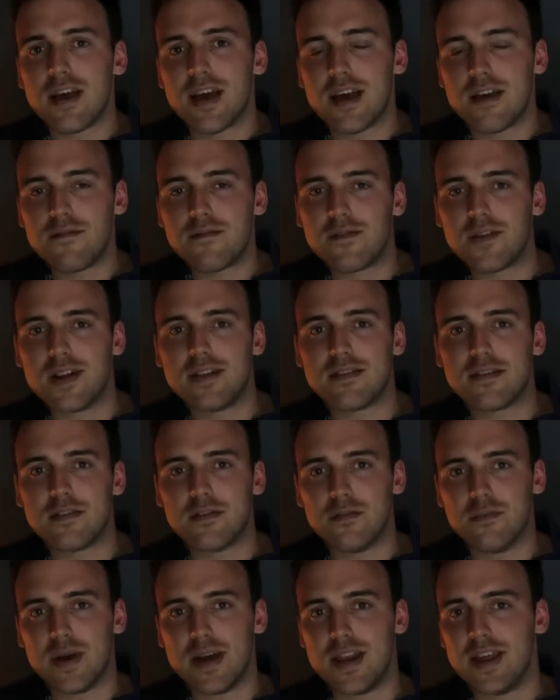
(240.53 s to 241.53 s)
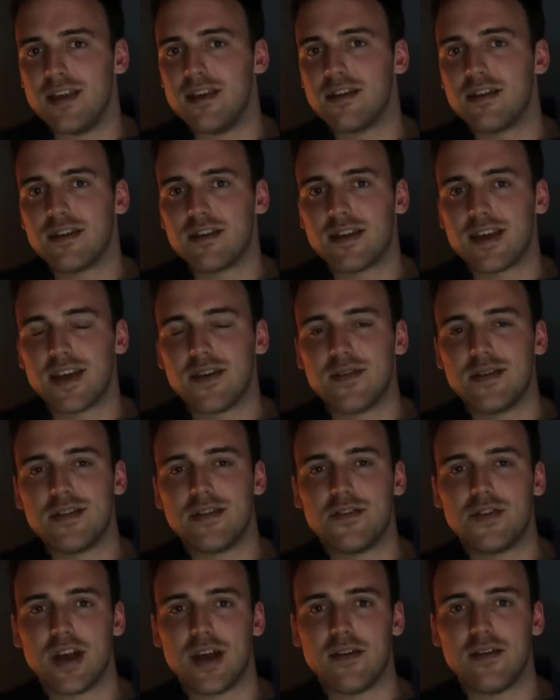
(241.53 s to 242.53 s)
every single penny going to
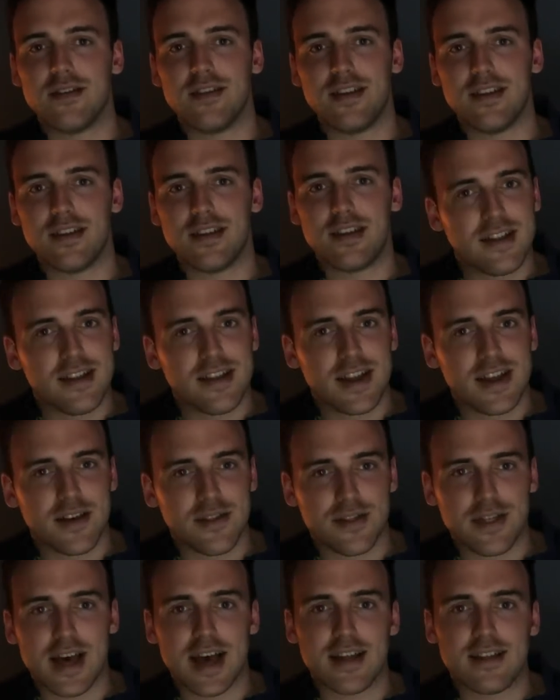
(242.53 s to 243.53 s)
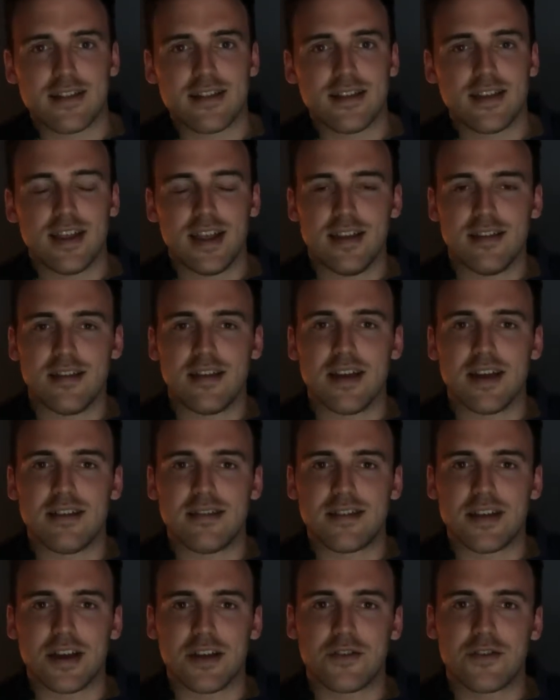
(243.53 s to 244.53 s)
charity. Now that is a nice
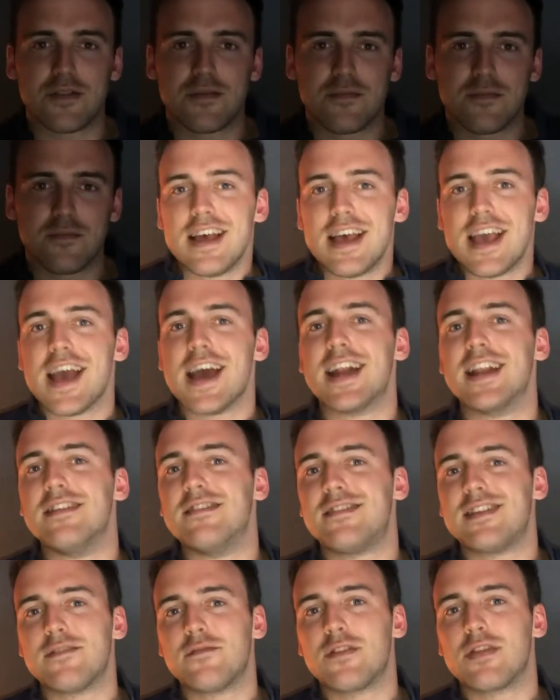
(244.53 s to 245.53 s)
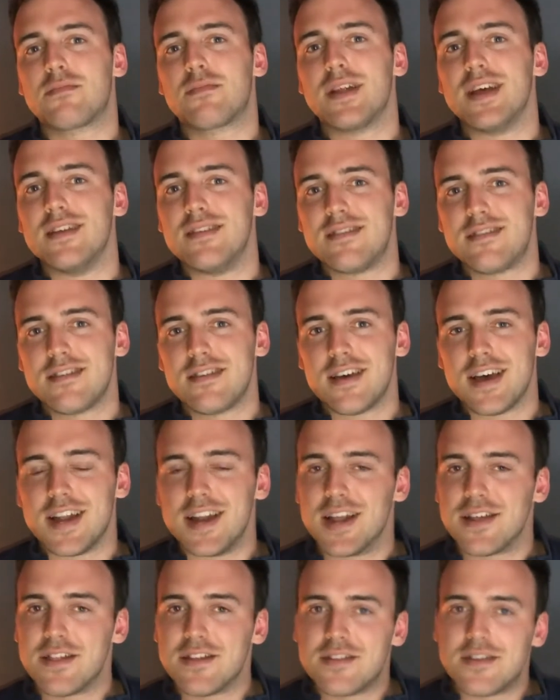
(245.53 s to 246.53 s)
touch. And in 7th place,
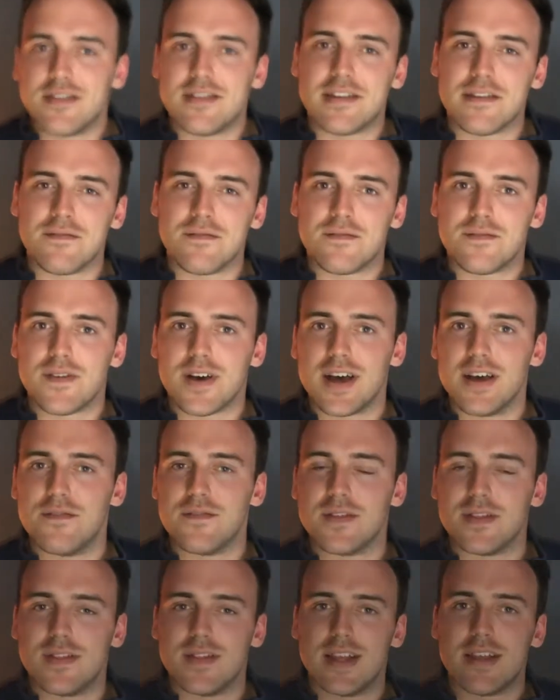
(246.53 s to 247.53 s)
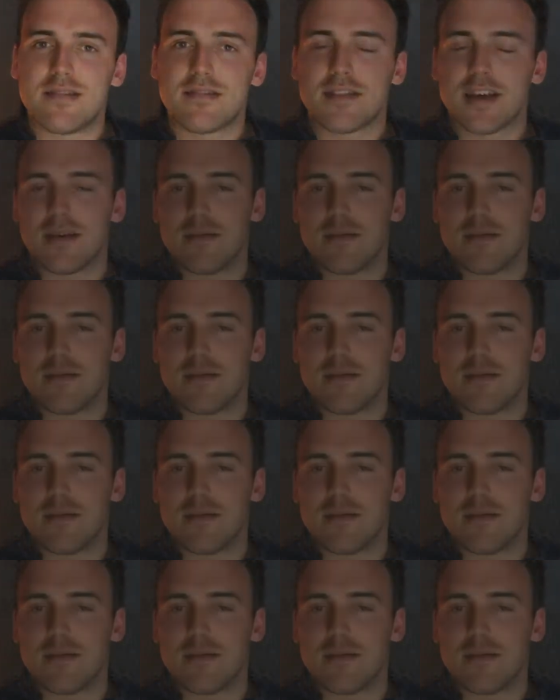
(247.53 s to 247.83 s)
another 275, this time